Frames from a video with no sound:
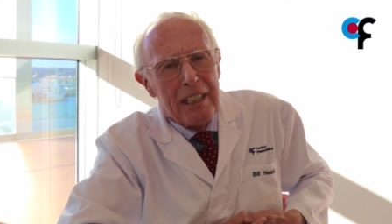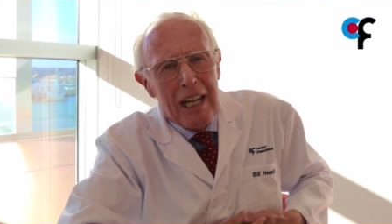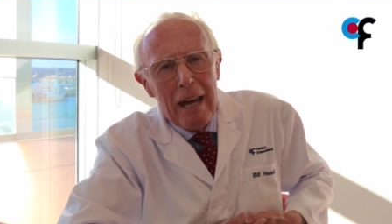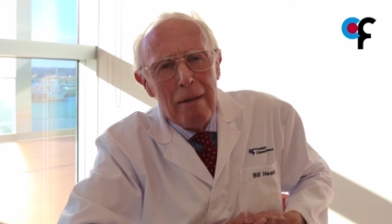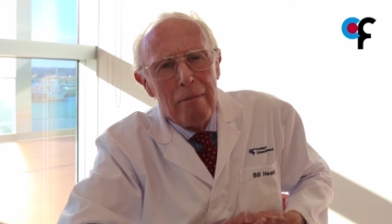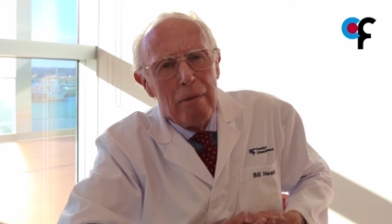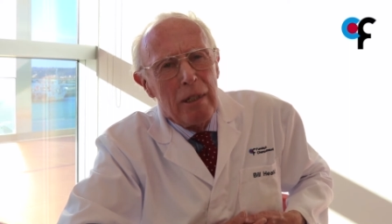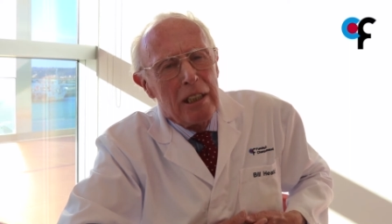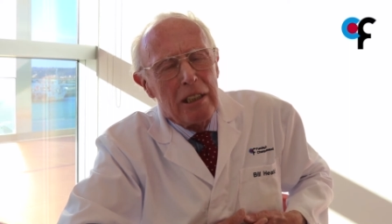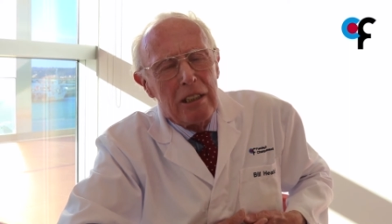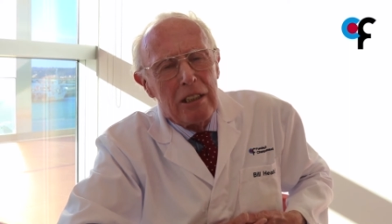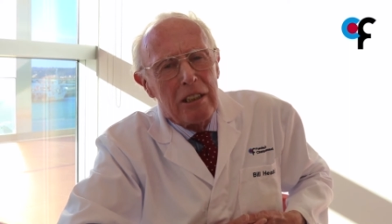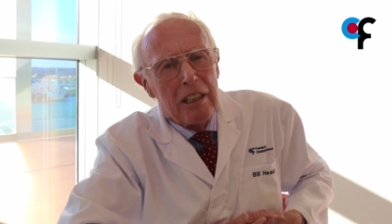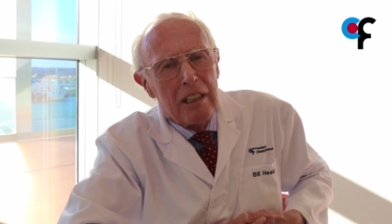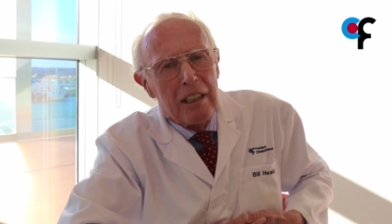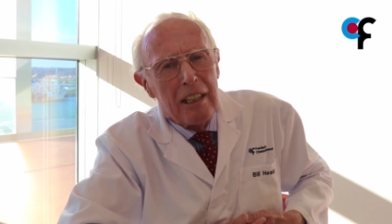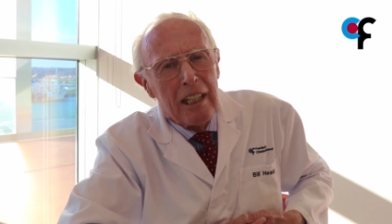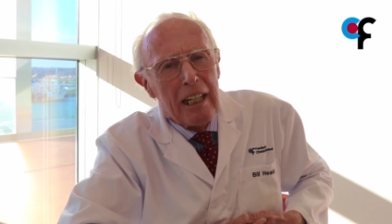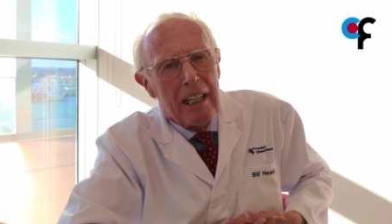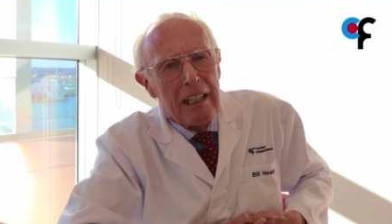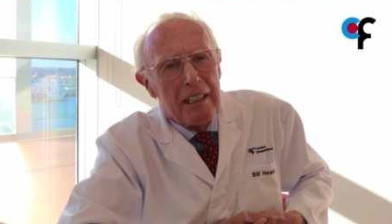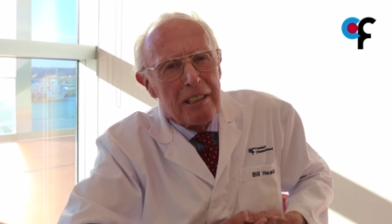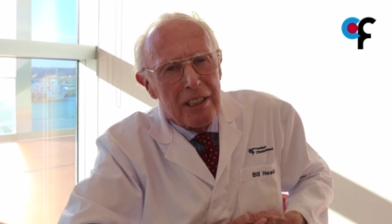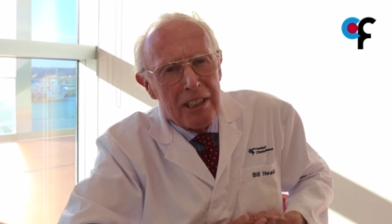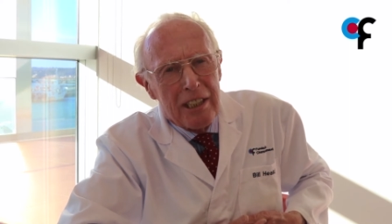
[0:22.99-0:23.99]
damage to
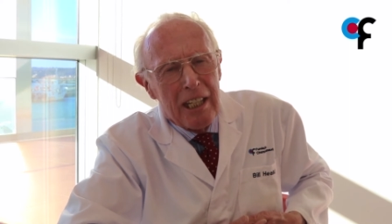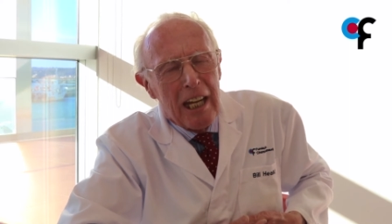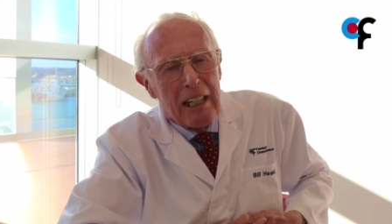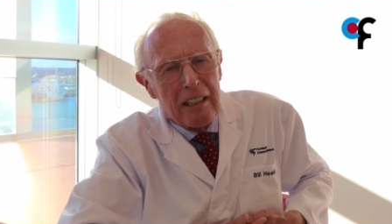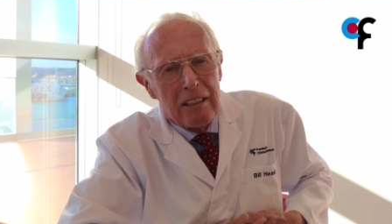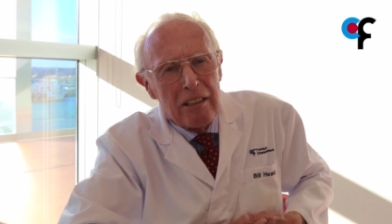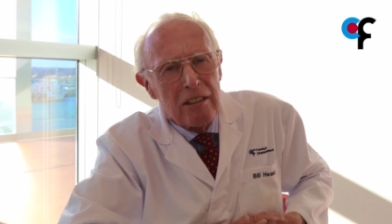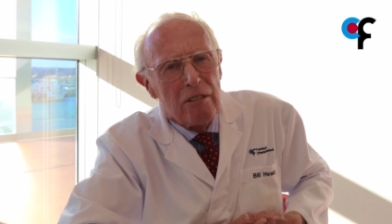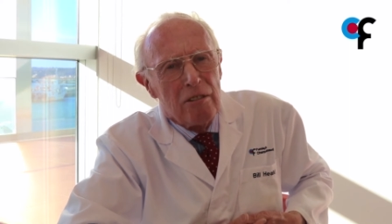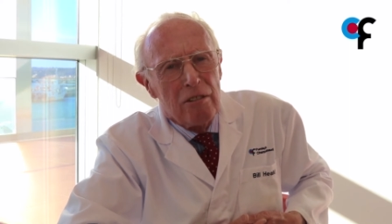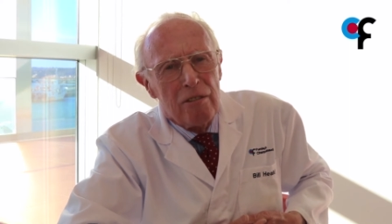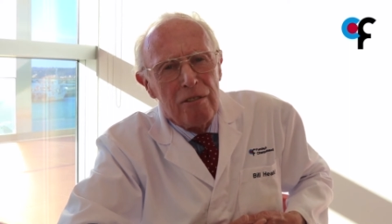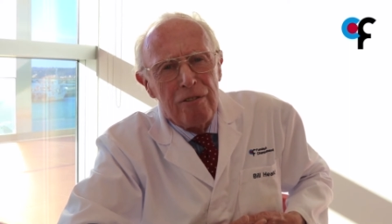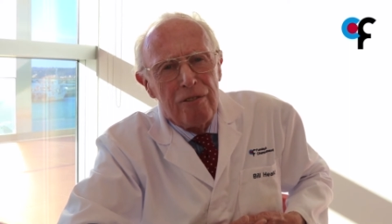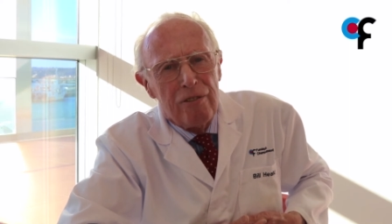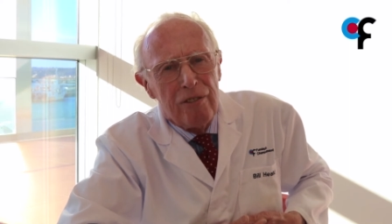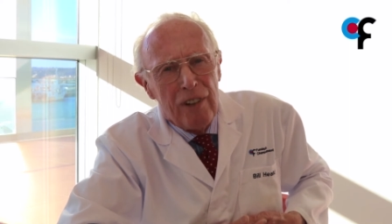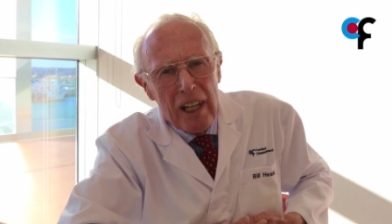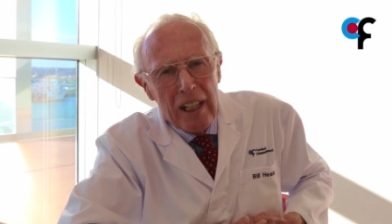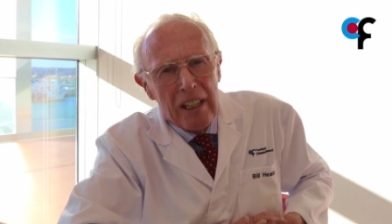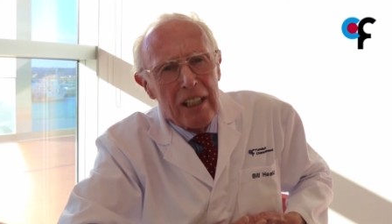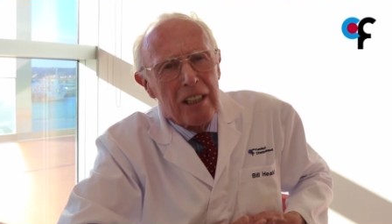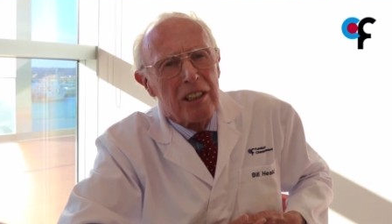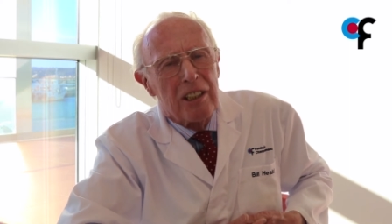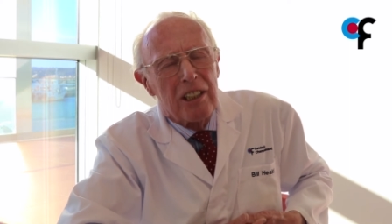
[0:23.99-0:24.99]
their sexual
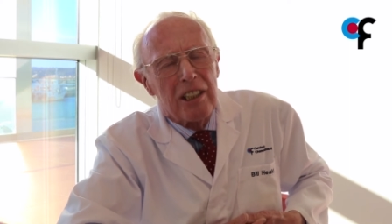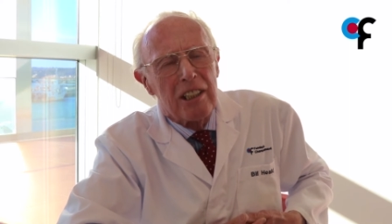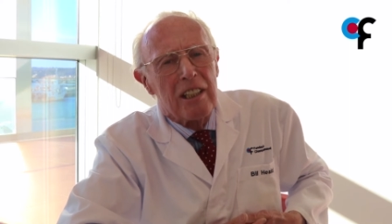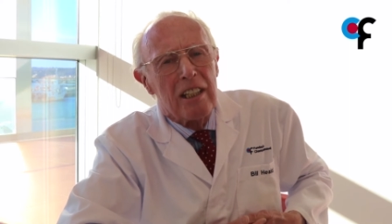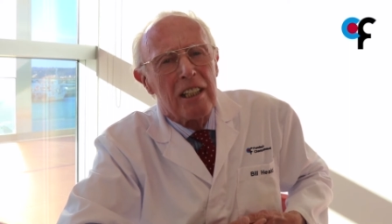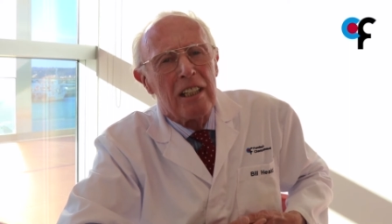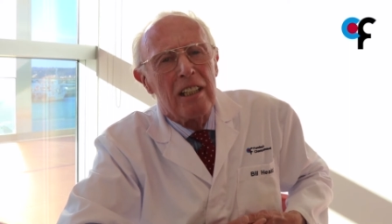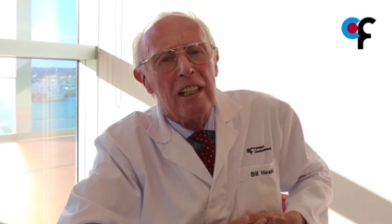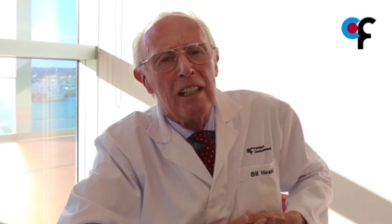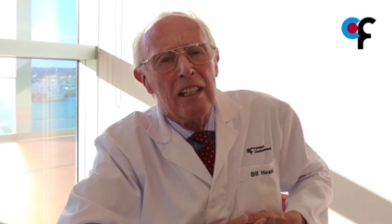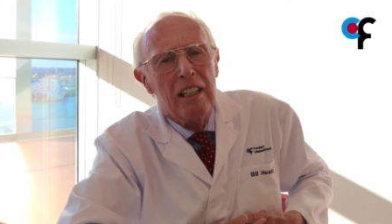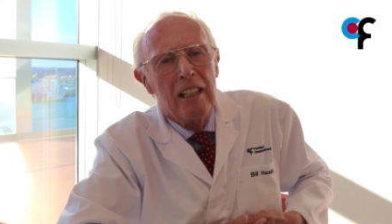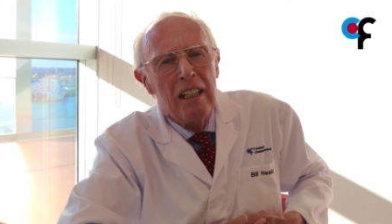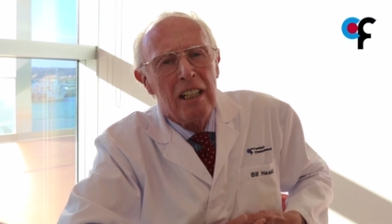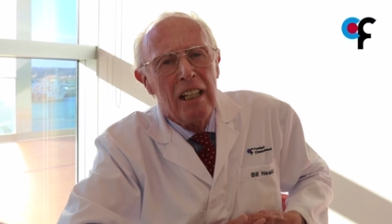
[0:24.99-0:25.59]
function.